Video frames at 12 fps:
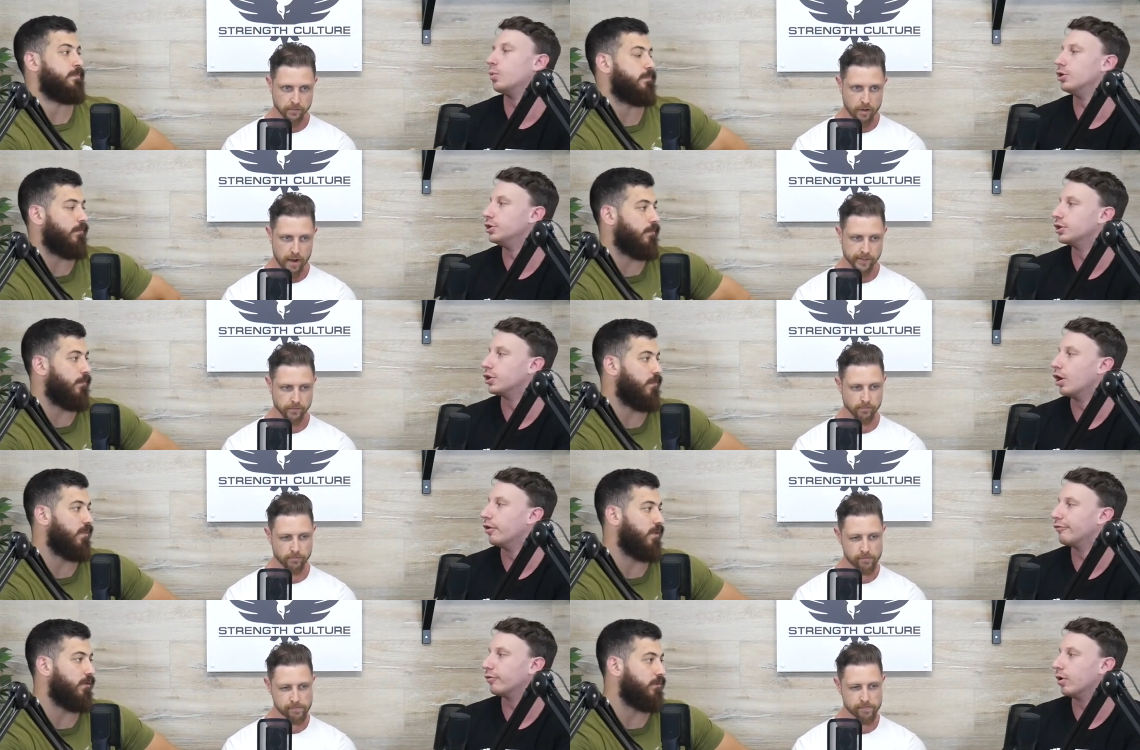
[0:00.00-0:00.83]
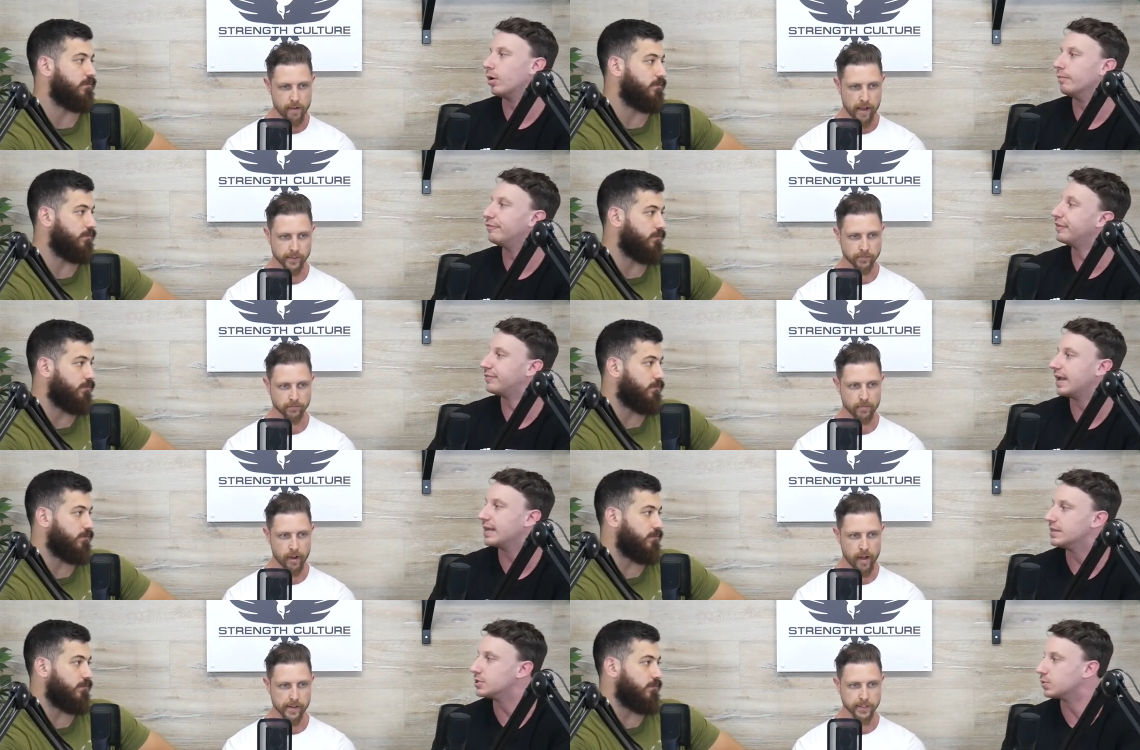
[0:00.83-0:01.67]
Speaker 1: don't want you to go from
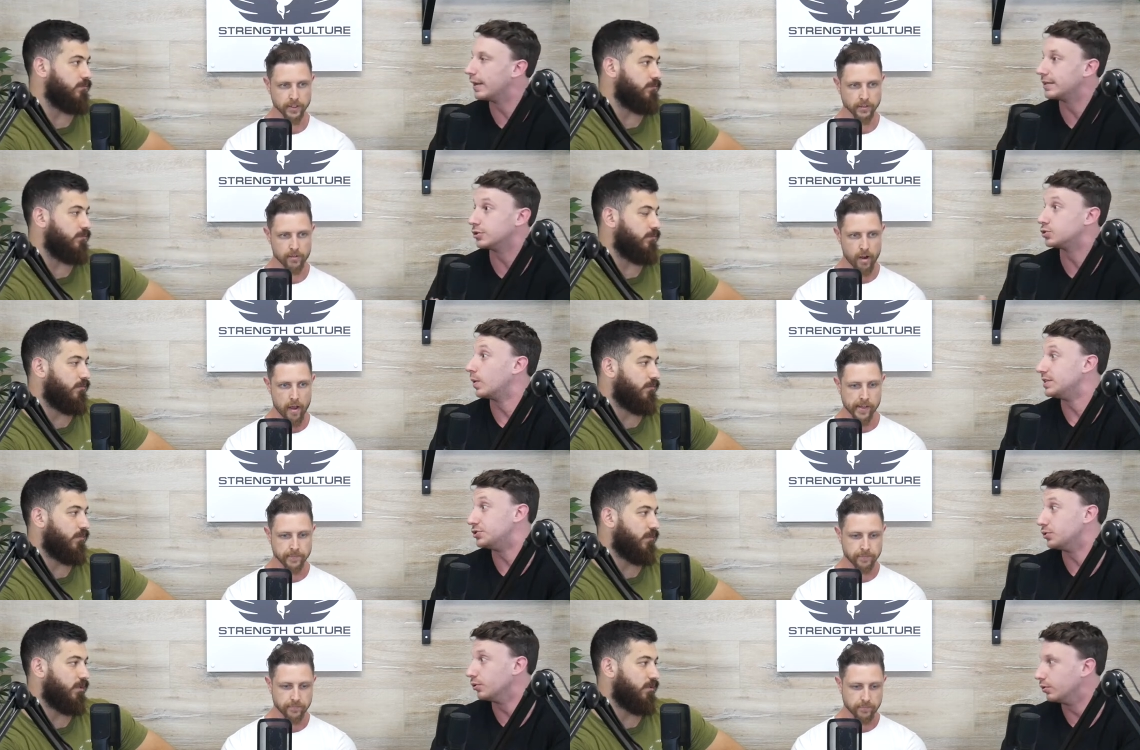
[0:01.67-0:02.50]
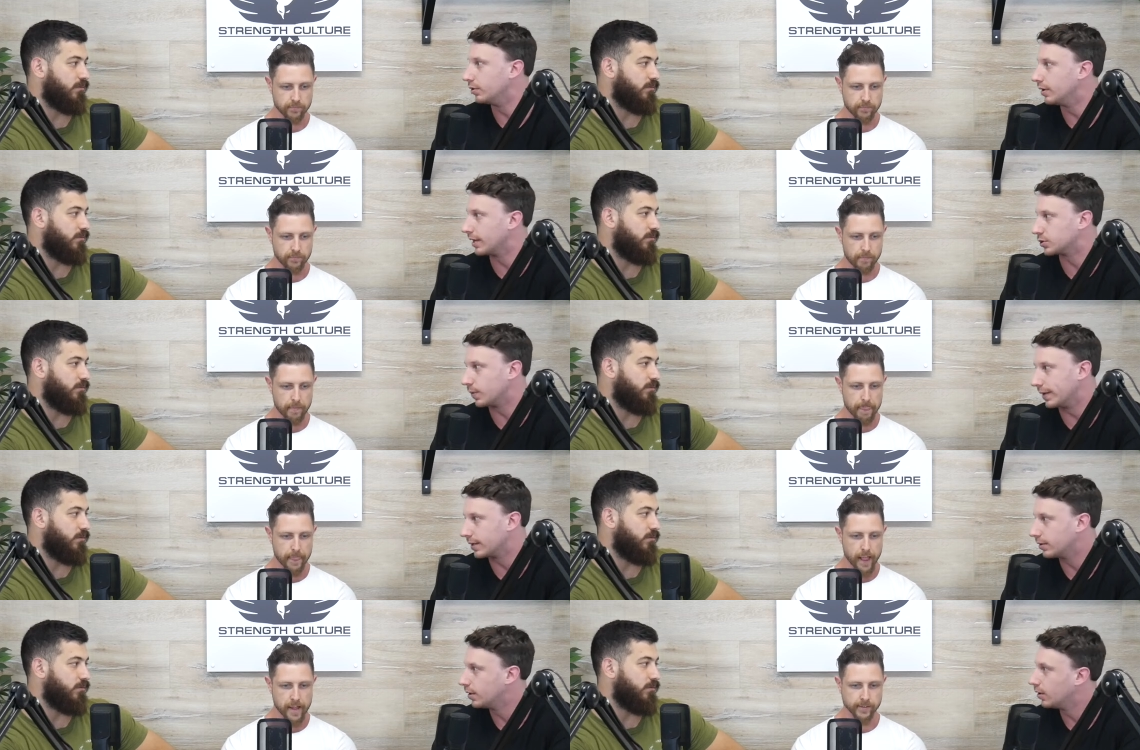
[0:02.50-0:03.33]
15 this week to 22 next
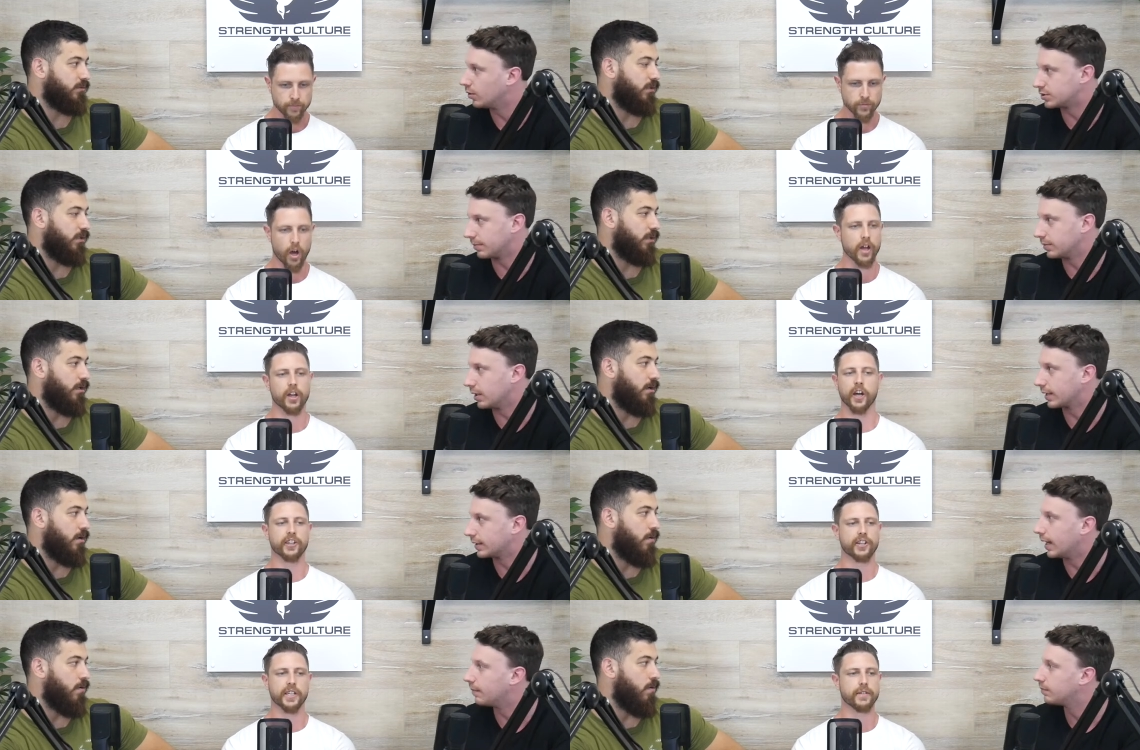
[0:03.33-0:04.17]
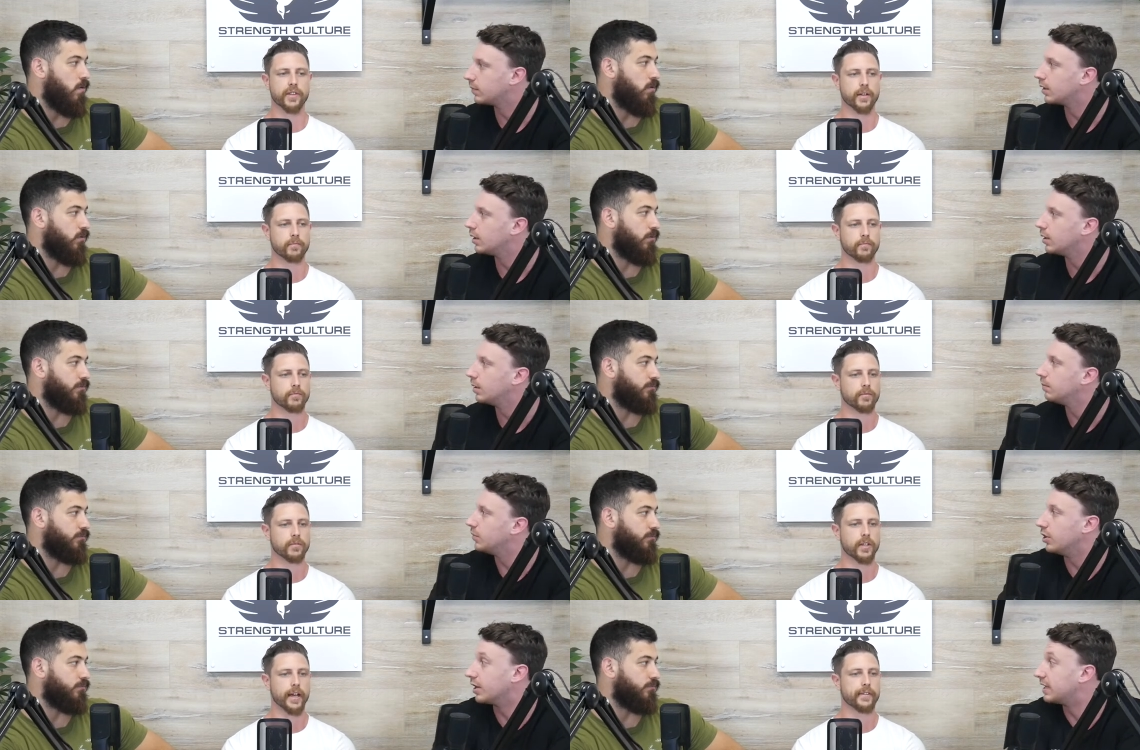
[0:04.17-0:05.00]
week or something. I, like I don't that. give
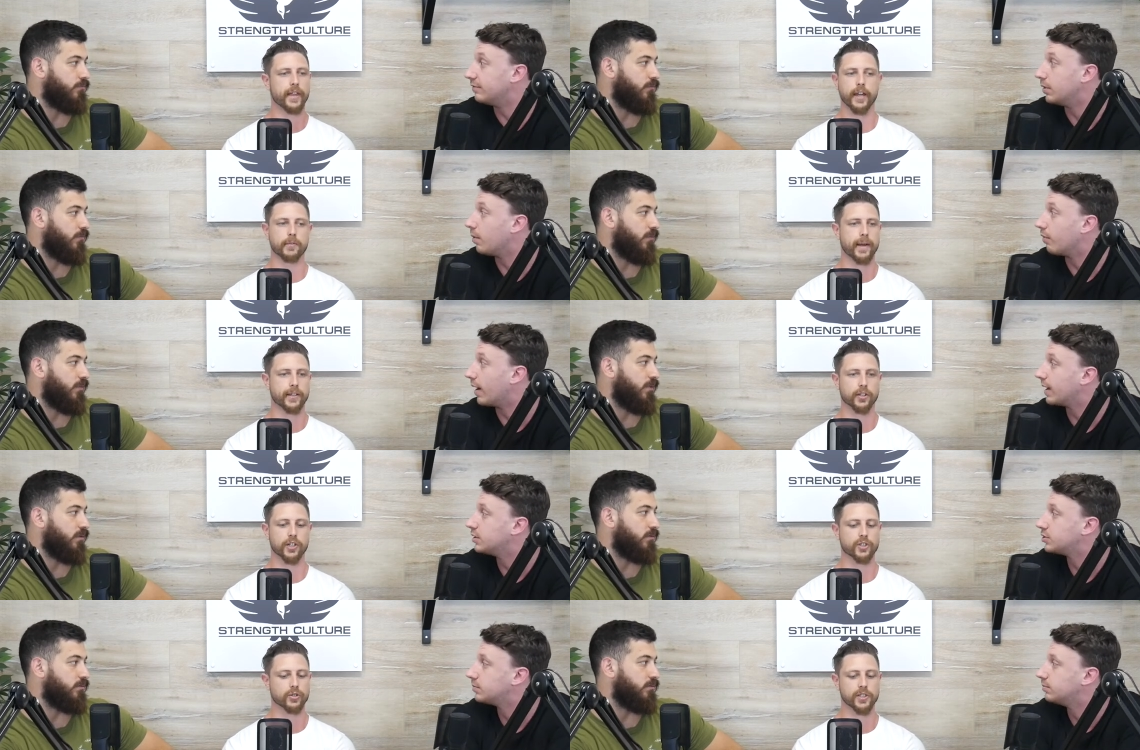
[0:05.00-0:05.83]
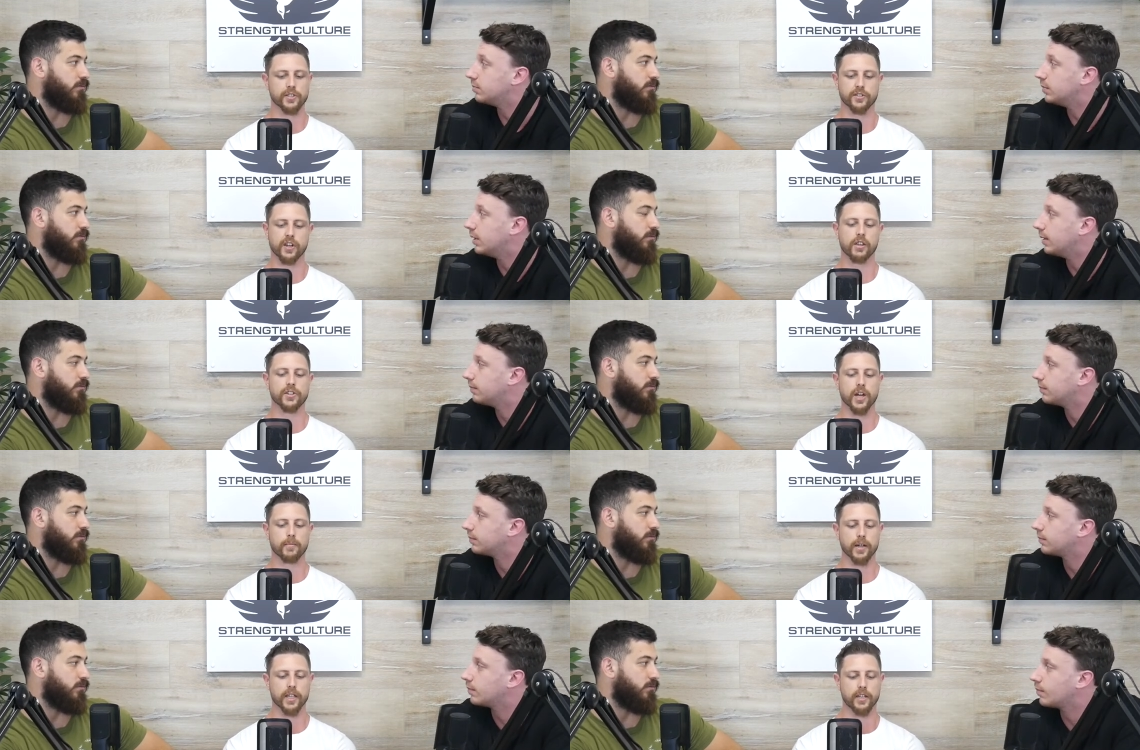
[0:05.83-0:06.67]
them. You they don't, give they them don't make range. those
Speaker 2: choices. The only
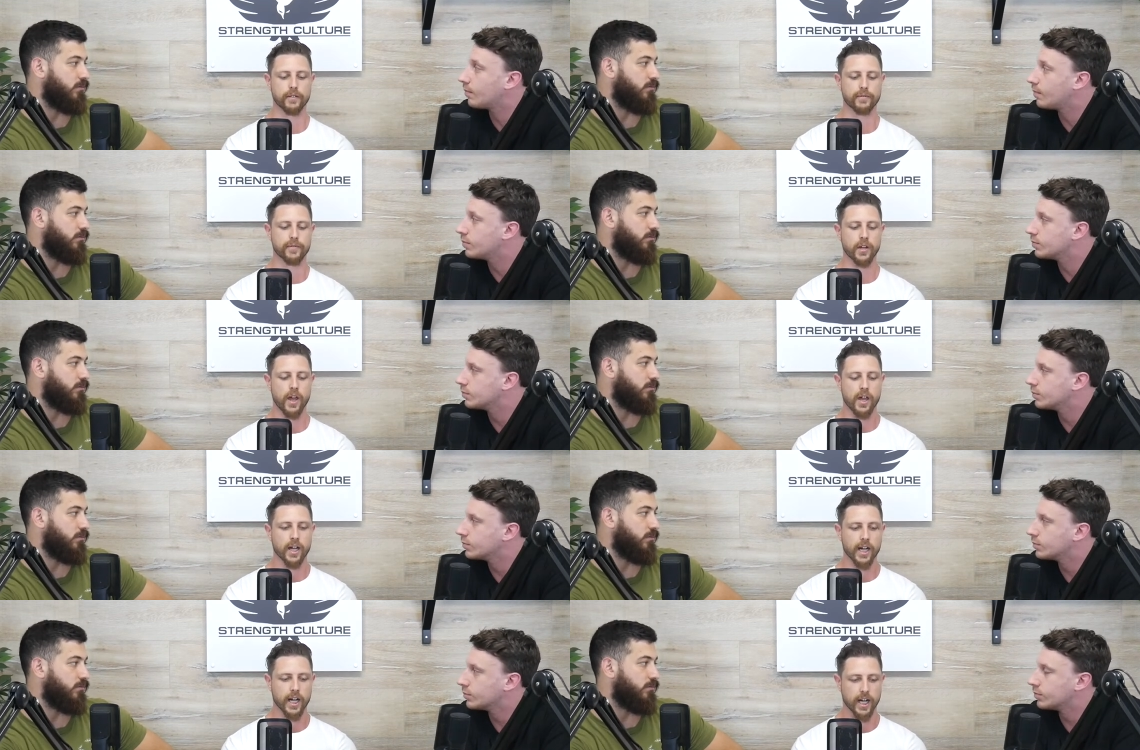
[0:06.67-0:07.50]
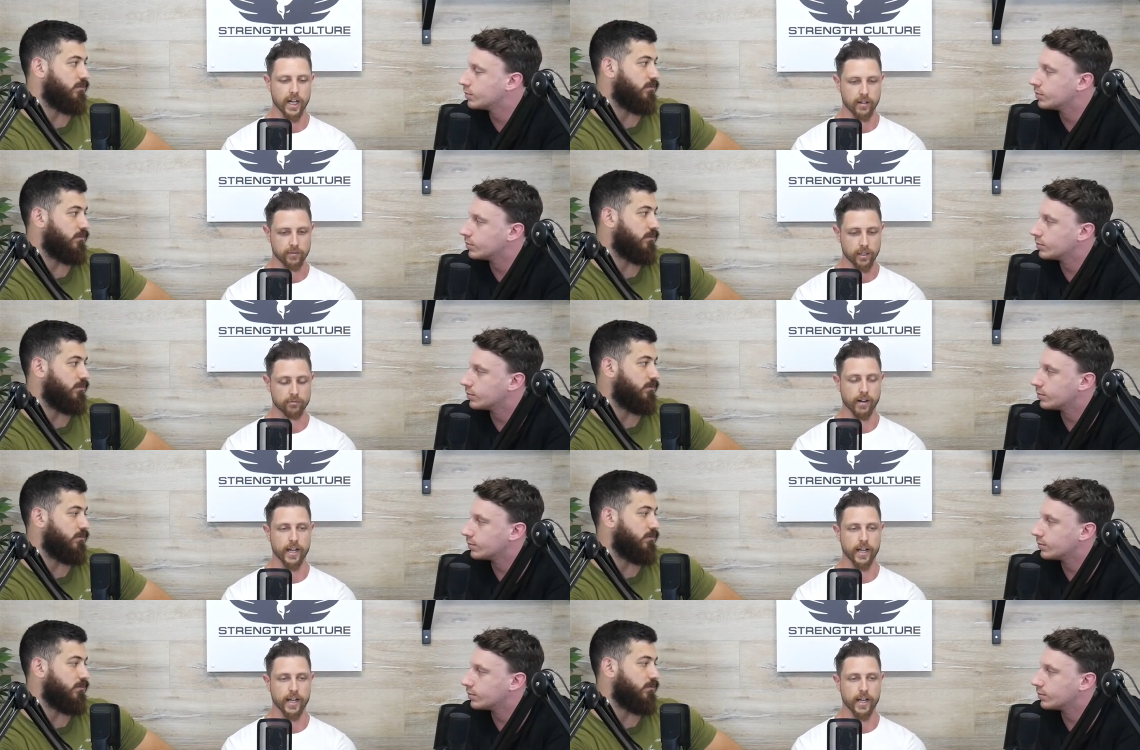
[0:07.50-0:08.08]
time I give um, a